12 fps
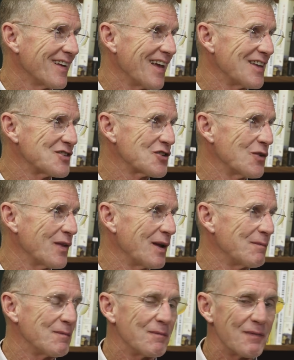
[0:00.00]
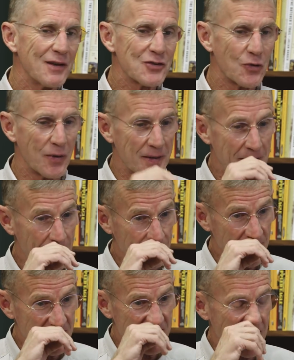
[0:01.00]
And so they, they sort of
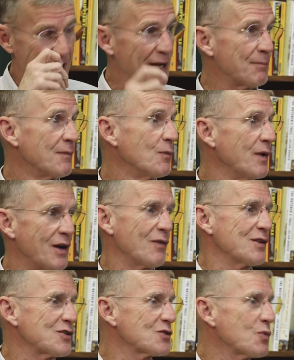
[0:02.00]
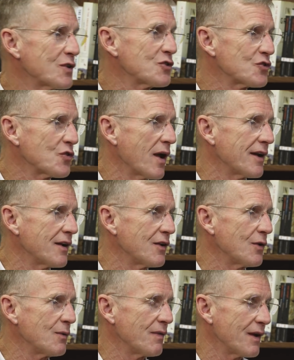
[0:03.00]
deftly say, we know this is what you're trying to
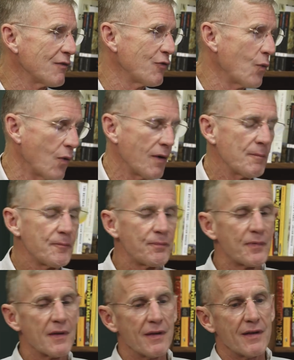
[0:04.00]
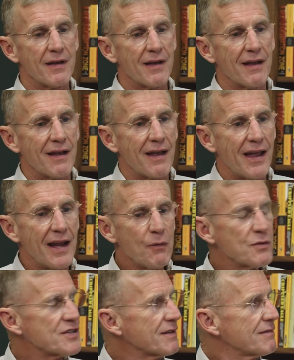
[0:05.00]
do, therefore. And it
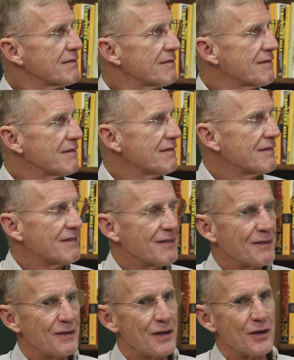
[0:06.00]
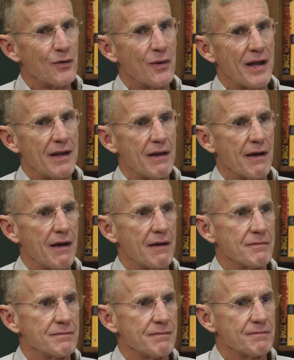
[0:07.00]
was a, you know, a, uh,
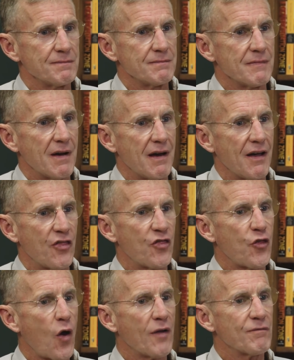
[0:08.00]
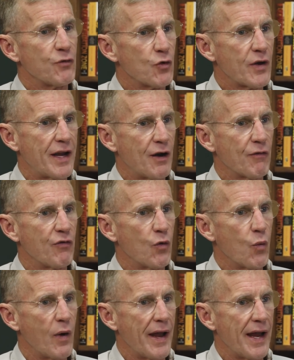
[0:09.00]
a thoughtful, careful
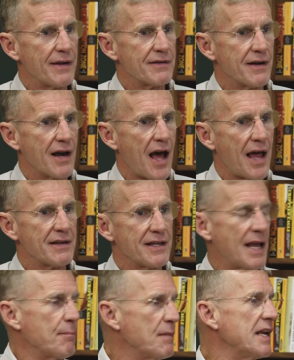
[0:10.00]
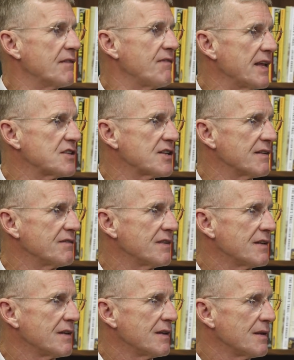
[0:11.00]
way to not get me defensive,
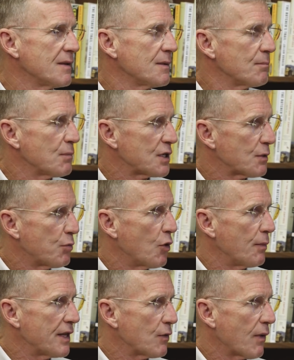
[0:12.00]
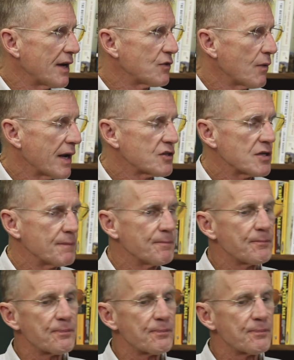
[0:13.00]
but to pull me in the right direction.